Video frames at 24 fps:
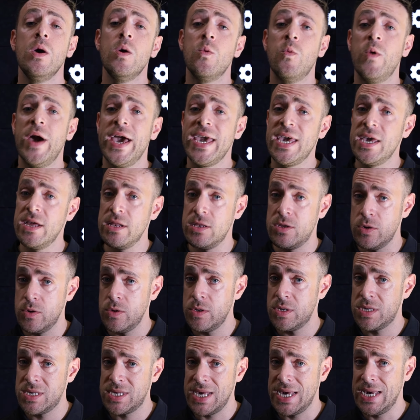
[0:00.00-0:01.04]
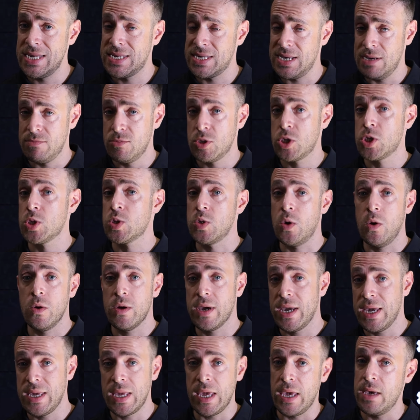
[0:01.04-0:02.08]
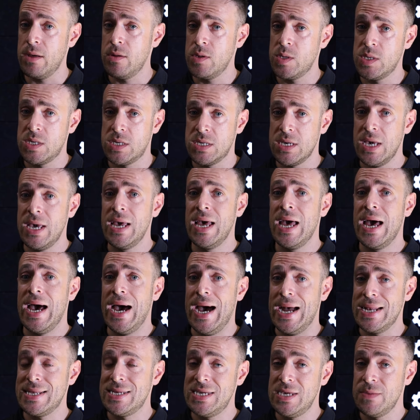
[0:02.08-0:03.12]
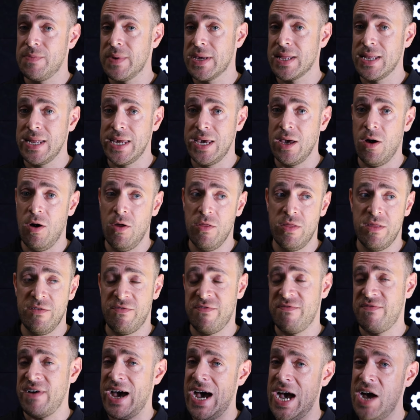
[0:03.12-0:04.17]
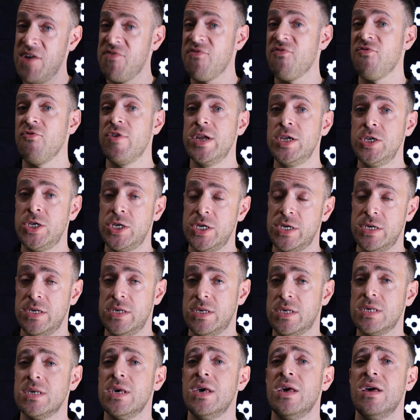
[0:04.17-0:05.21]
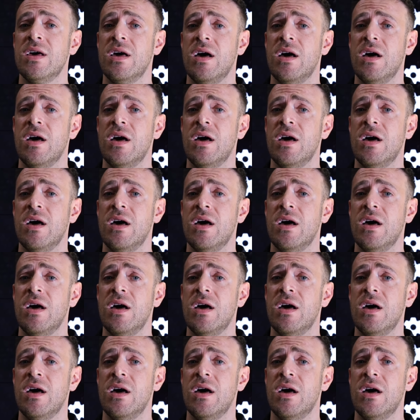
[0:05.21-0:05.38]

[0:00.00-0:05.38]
Where you do see some stronger yields are typically on the far fringes